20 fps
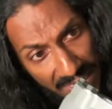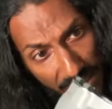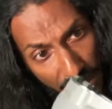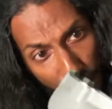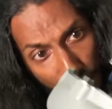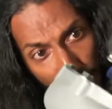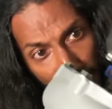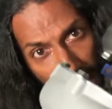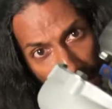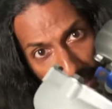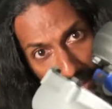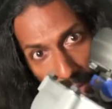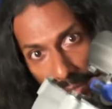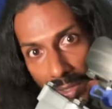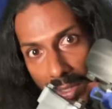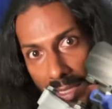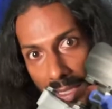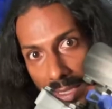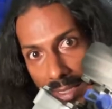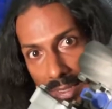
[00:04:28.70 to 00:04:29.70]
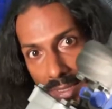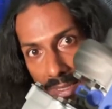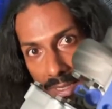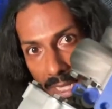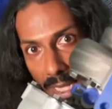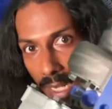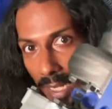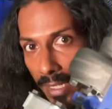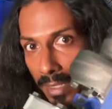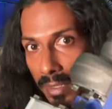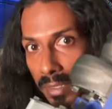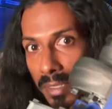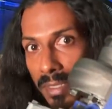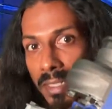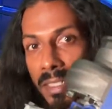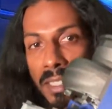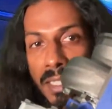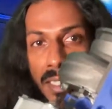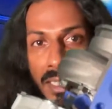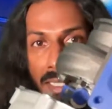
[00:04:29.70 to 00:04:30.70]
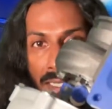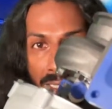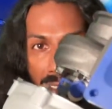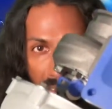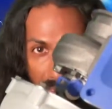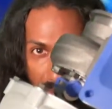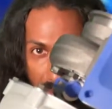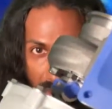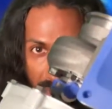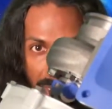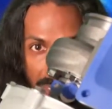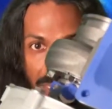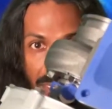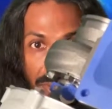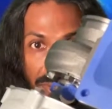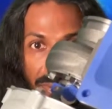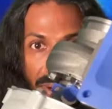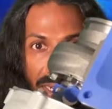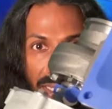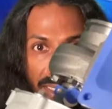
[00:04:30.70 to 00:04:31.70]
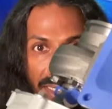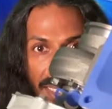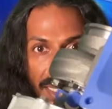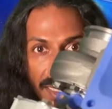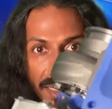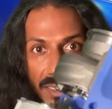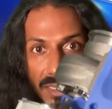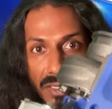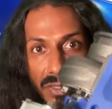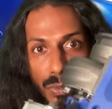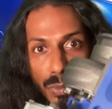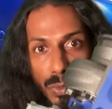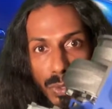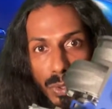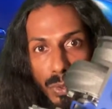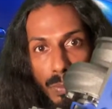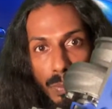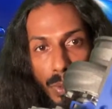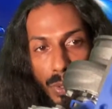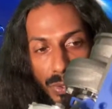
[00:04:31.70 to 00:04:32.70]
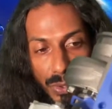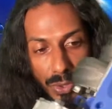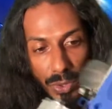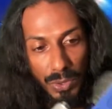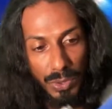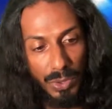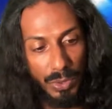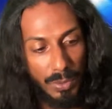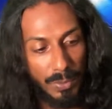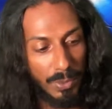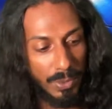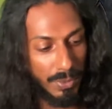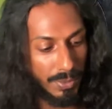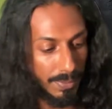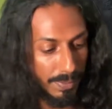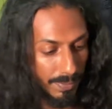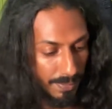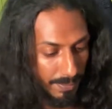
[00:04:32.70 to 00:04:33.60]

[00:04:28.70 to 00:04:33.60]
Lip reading: little plaque on the inside signifying that it is a real Pulsar Turbo.